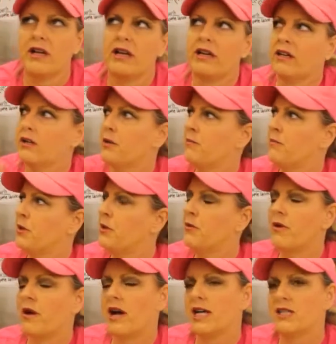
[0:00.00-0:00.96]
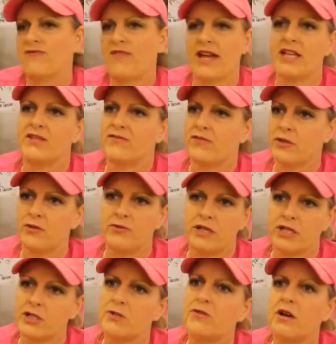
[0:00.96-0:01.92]
not like a computerized fast food
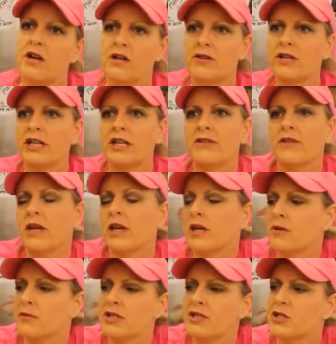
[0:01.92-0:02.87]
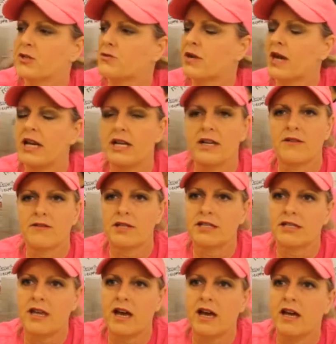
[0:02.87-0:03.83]
restaurant or anything. We just write it on
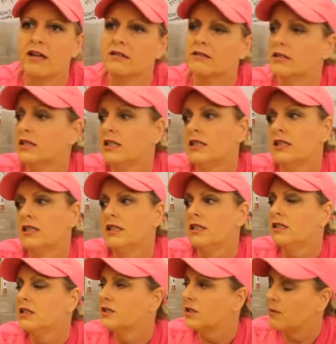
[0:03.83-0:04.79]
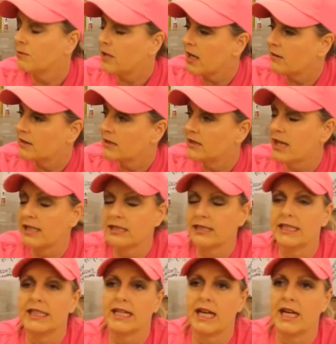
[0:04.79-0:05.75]
the sack. Sometimes the
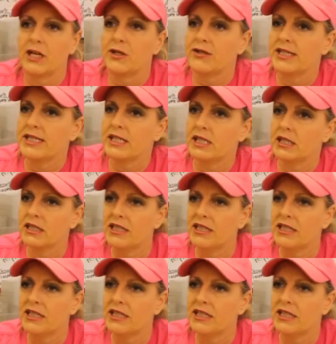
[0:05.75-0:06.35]
sacks get kind of greasy